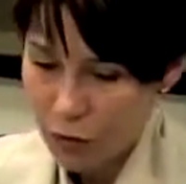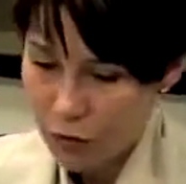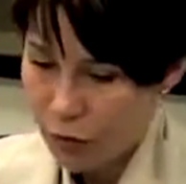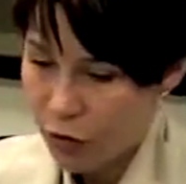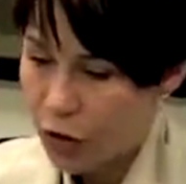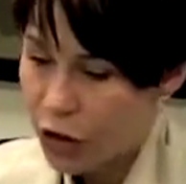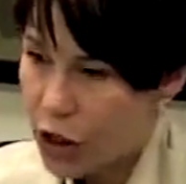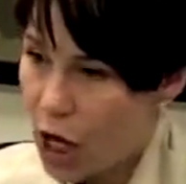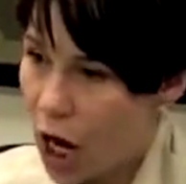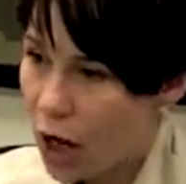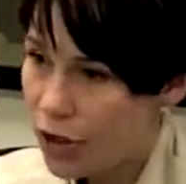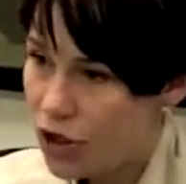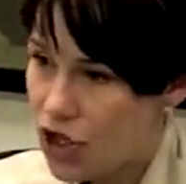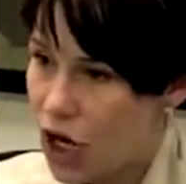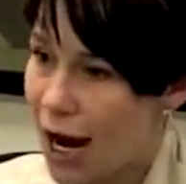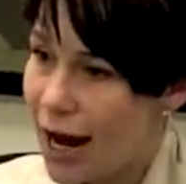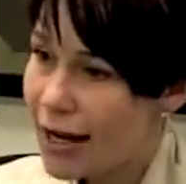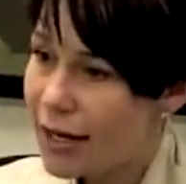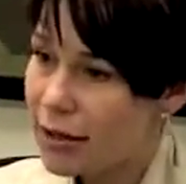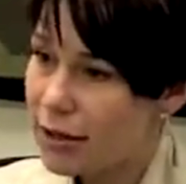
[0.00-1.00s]
for a young
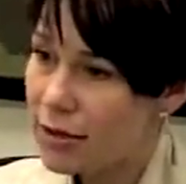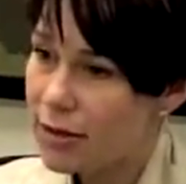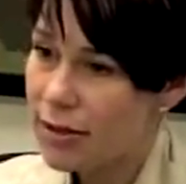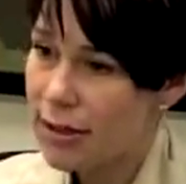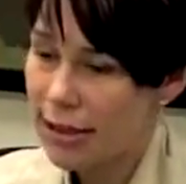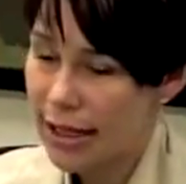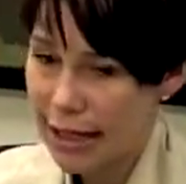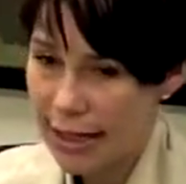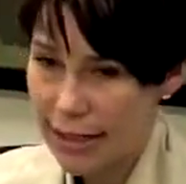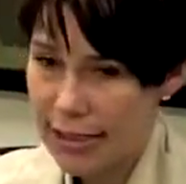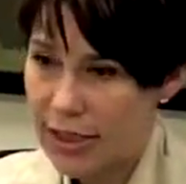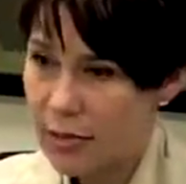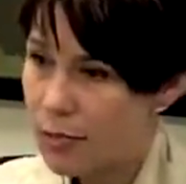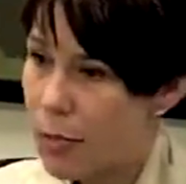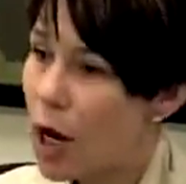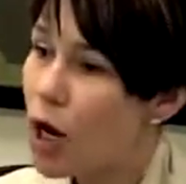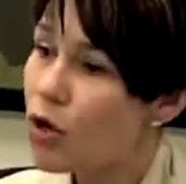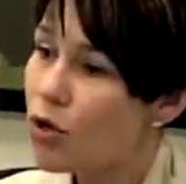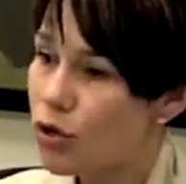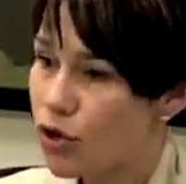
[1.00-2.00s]
child to get
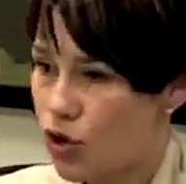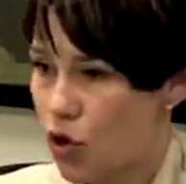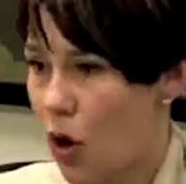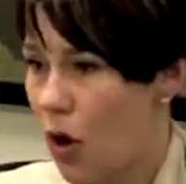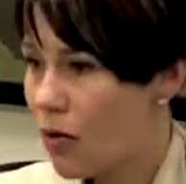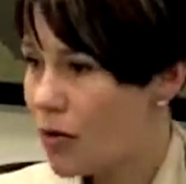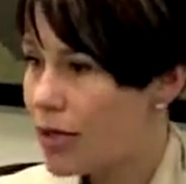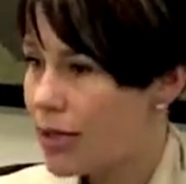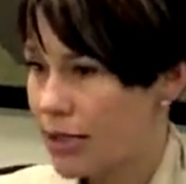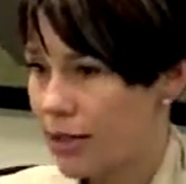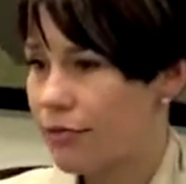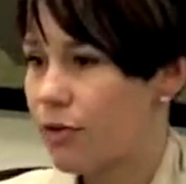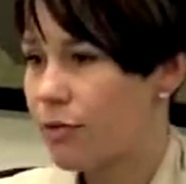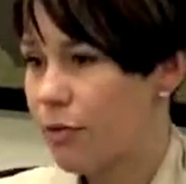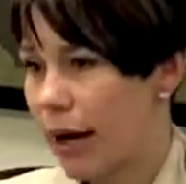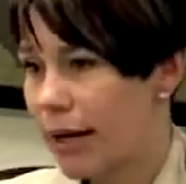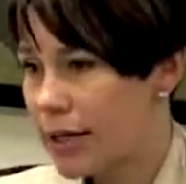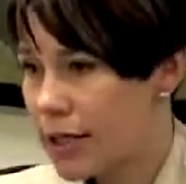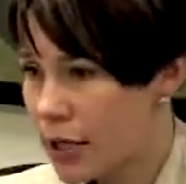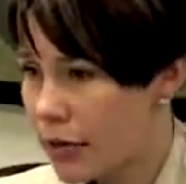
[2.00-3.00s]
exposed to all these
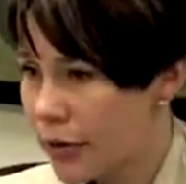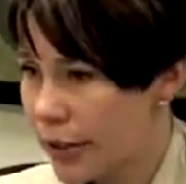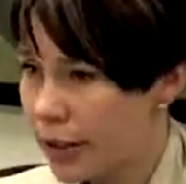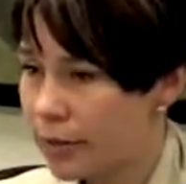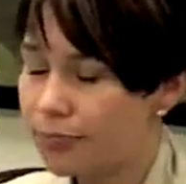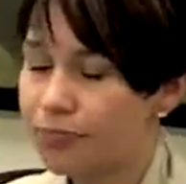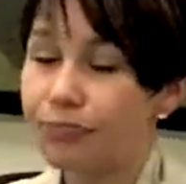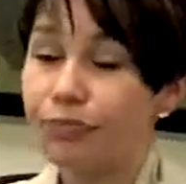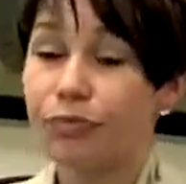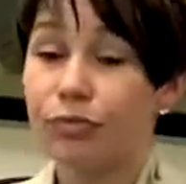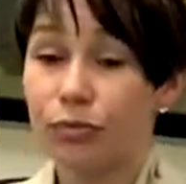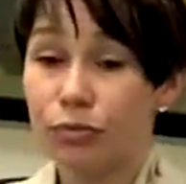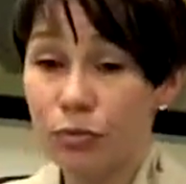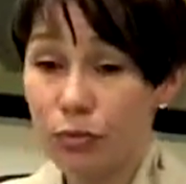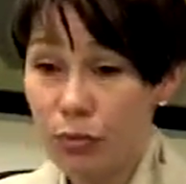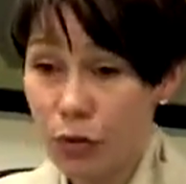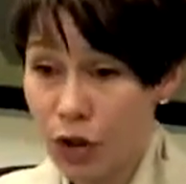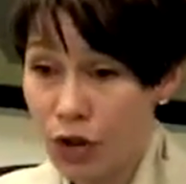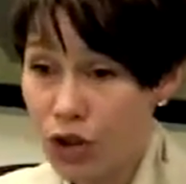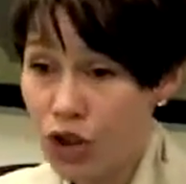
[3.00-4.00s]
different bacteria.
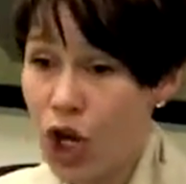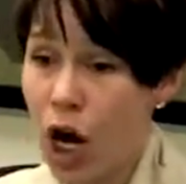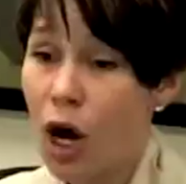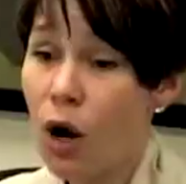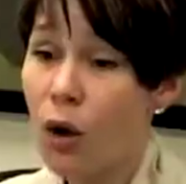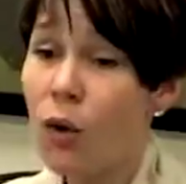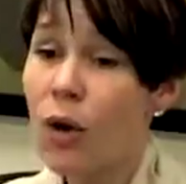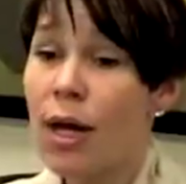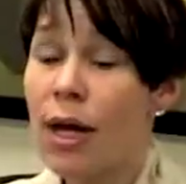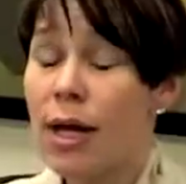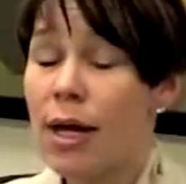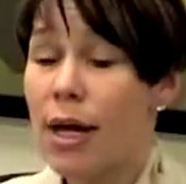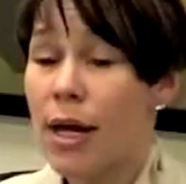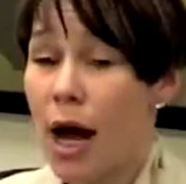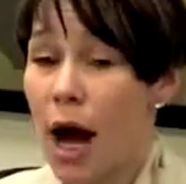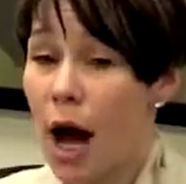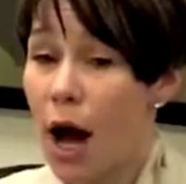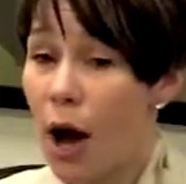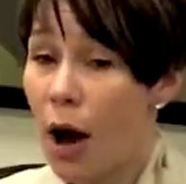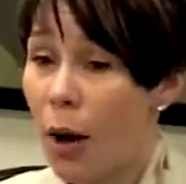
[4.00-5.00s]
So
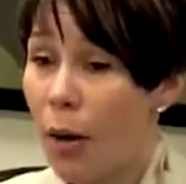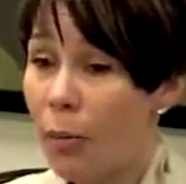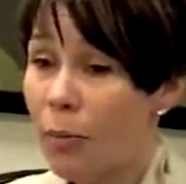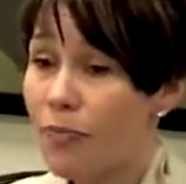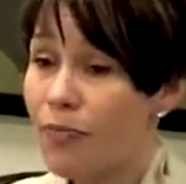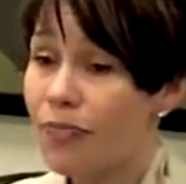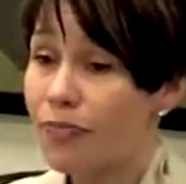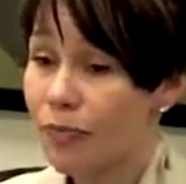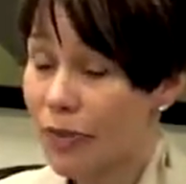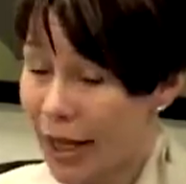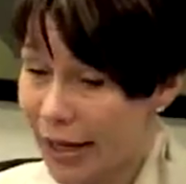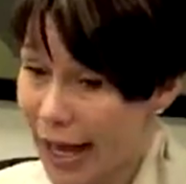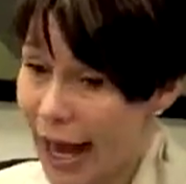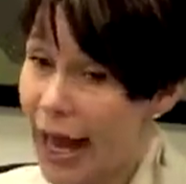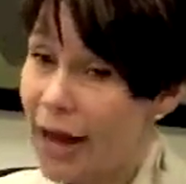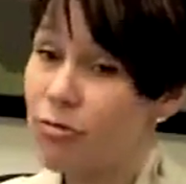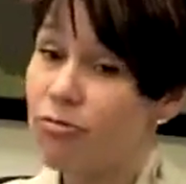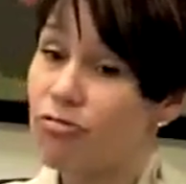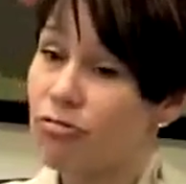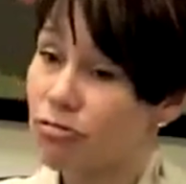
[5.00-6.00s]
um,
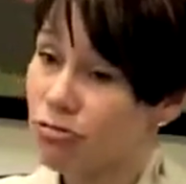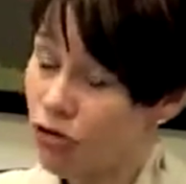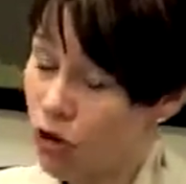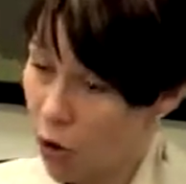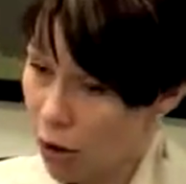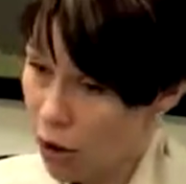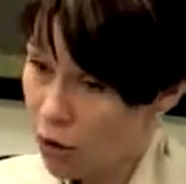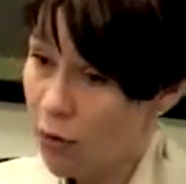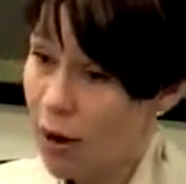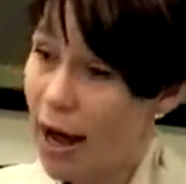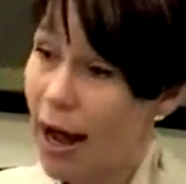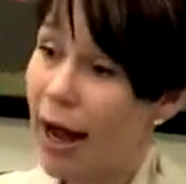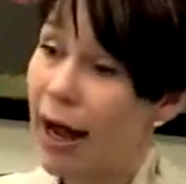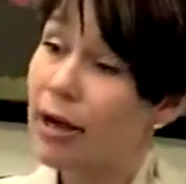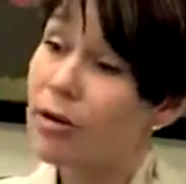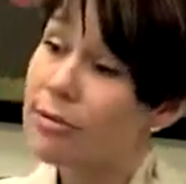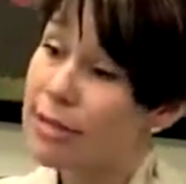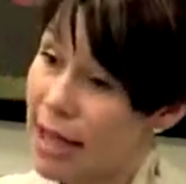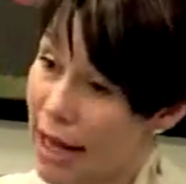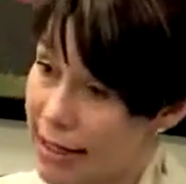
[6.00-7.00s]
again,
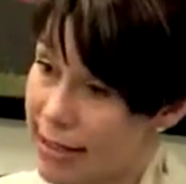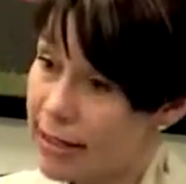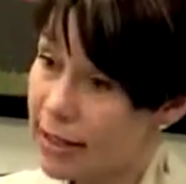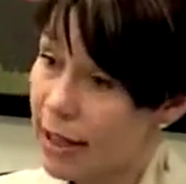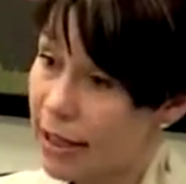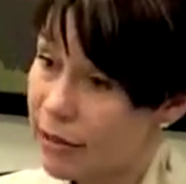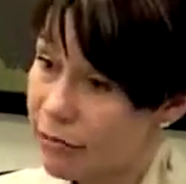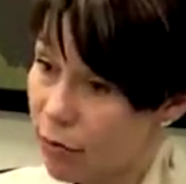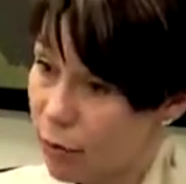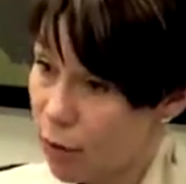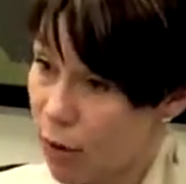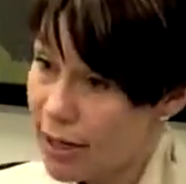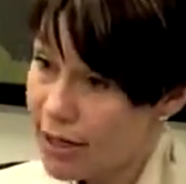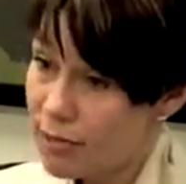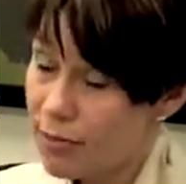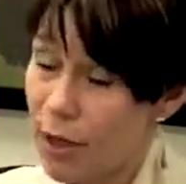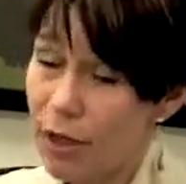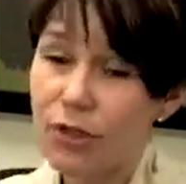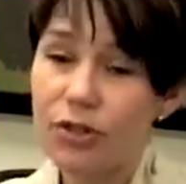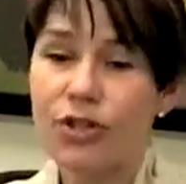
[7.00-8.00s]
reuteri was isolated from
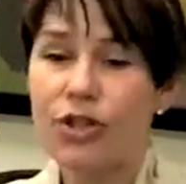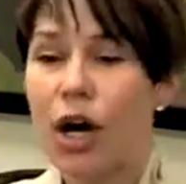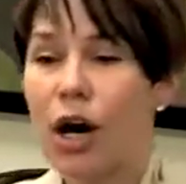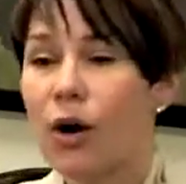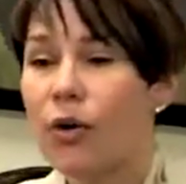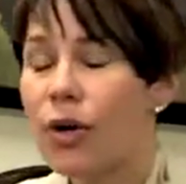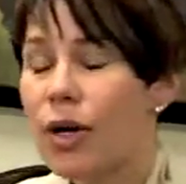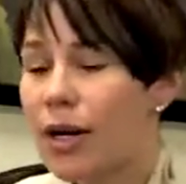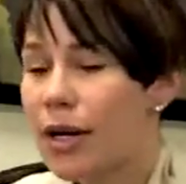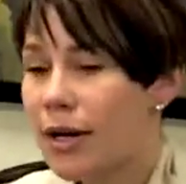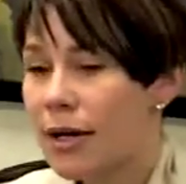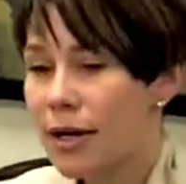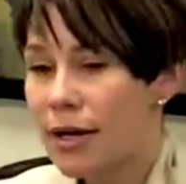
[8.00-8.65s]
breast milk, so